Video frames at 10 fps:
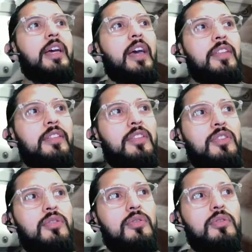and then the
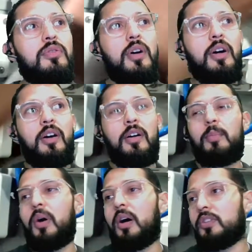2
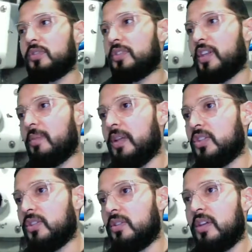modules that I
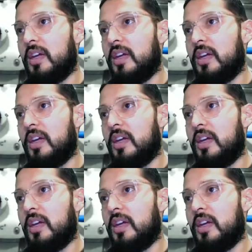mentioned.